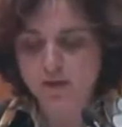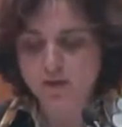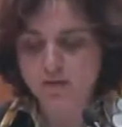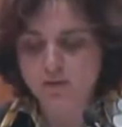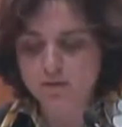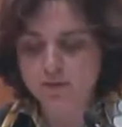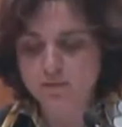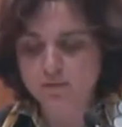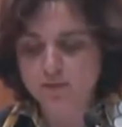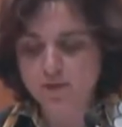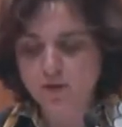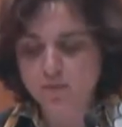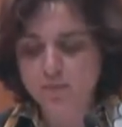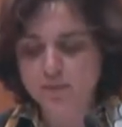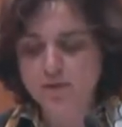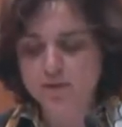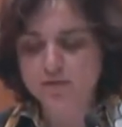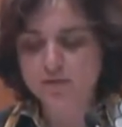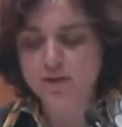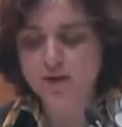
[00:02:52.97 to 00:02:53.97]
was developed
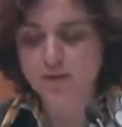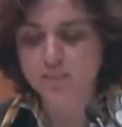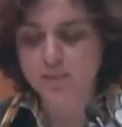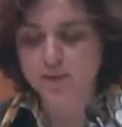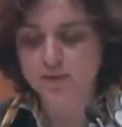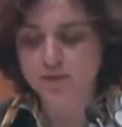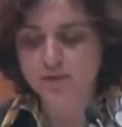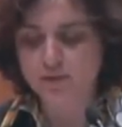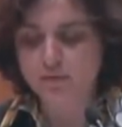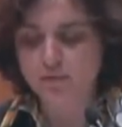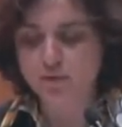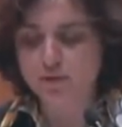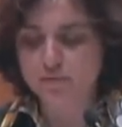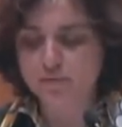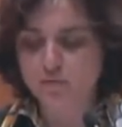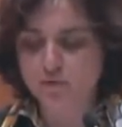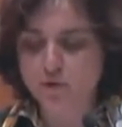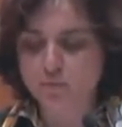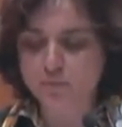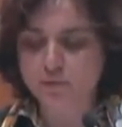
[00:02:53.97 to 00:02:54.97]
in the drama, which
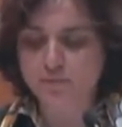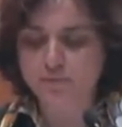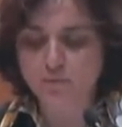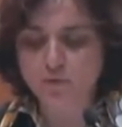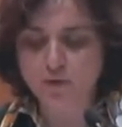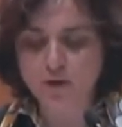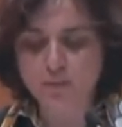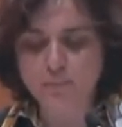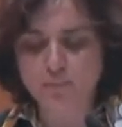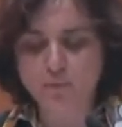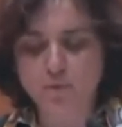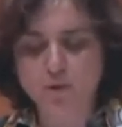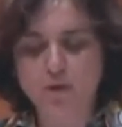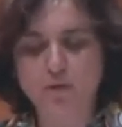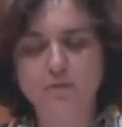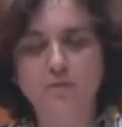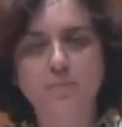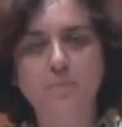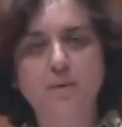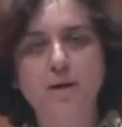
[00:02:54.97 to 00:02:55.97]
formed the focal point
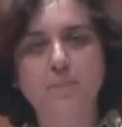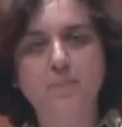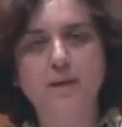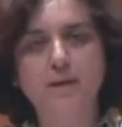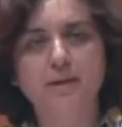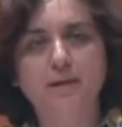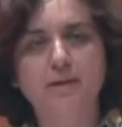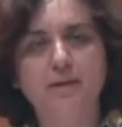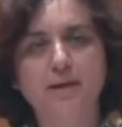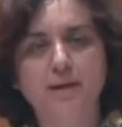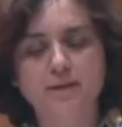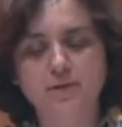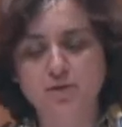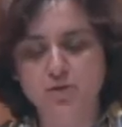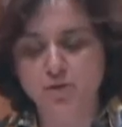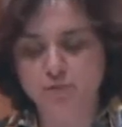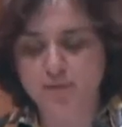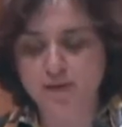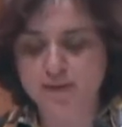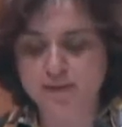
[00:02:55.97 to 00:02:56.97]
of the public and
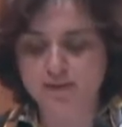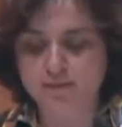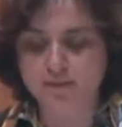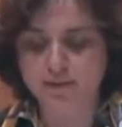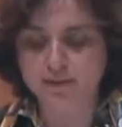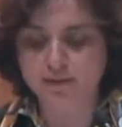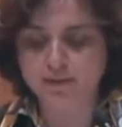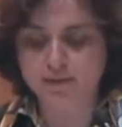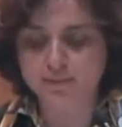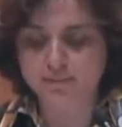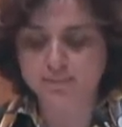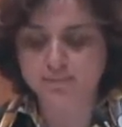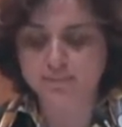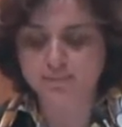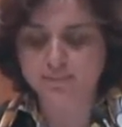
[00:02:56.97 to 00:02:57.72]
religious festivals.